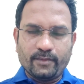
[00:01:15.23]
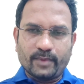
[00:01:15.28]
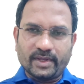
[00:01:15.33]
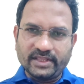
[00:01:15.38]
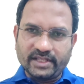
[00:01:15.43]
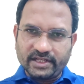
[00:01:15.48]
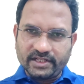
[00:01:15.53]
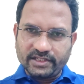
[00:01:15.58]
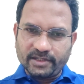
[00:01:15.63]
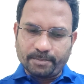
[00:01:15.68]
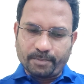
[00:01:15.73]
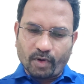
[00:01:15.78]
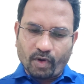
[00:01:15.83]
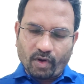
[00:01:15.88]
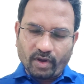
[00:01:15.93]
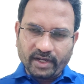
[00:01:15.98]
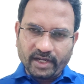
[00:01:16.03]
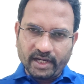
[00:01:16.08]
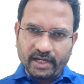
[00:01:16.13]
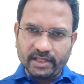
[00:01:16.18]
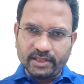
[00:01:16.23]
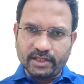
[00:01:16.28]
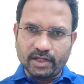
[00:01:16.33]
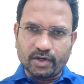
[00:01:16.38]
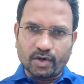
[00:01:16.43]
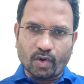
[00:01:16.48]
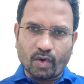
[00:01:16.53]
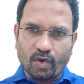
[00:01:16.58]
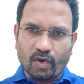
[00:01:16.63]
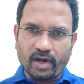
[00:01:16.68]
When there is a blockade in
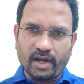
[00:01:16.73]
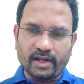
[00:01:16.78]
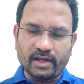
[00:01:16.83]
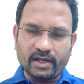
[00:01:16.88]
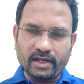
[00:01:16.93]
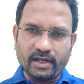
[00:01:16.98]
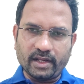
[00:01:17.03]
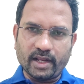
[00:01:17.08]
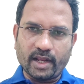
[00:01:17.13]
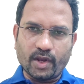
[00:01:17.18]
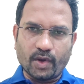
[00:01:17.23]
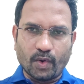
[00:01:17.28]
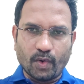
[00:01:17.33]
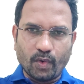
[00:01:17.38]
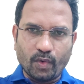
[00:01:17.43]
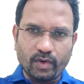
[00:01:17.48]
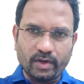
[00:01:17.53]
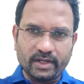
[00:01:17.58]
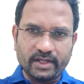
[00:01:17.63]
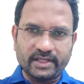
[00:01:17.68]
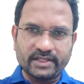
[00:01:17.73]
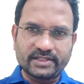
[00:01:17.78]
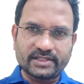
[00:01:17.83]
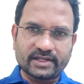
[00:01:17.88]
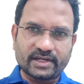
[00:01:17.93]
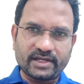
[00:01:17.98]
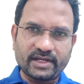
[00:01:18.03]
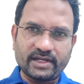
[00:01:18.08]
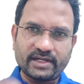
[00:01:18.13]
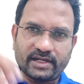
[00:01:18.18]
the colon, a hole is
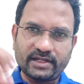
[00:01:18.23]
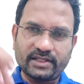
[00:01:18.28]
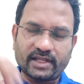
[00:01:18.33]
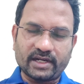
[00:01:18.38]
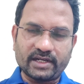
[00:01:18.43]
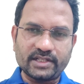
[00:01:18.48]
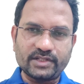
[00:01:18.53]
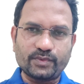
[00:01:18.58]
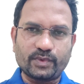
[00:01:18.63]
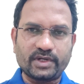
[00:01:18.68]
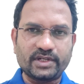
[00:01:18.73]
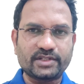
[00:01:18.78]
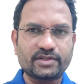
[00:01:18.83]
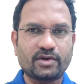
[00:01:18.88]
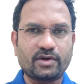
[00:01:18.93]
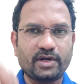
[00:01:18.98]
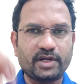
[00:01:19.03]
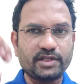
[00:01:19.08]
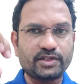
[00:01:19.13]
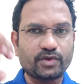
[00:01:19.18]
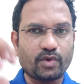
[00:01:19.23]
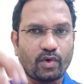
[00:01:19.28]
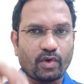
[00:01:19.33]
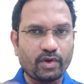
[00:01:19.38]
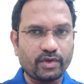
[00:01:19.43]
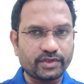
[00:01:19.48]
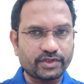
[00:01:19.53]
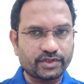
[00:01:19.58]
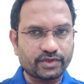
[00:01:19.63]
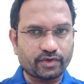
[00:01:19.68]
created. That is what is called as
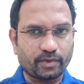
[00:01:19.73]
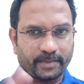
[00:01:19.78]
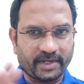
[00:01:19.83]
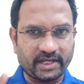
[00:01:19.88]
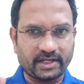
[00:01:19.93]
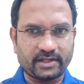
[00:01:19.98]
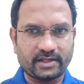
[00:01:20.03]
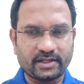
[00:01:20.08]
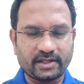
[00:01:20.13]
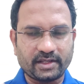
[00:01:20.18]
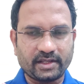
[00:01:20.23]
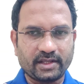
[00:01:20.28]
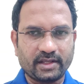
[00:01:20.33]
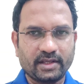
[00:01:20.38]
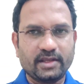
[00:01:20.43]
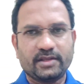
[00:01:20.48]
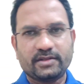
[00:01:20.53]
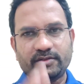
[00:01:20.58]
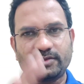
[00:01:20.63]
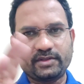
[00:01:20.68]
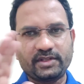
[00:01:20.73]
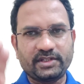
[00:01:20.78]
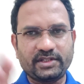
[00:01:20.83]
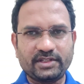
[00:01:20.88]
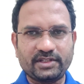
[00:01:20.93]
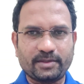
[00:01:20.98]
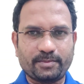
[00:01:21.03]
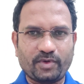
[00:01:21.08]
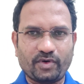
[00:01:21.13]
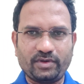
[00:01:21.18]
colostomy. So
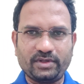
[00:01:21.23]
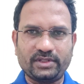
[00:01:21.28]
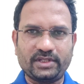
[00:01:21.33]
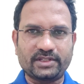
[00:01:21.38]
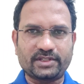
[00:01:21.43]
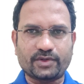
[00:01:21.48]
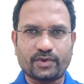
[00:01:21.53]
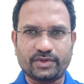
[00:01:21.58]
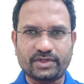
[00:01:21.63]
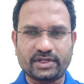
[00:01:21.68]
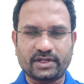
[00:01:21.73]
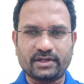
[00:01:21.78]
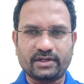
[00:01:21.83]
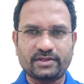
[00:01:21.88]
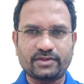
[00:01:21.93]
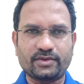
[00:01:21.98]
this is about this question.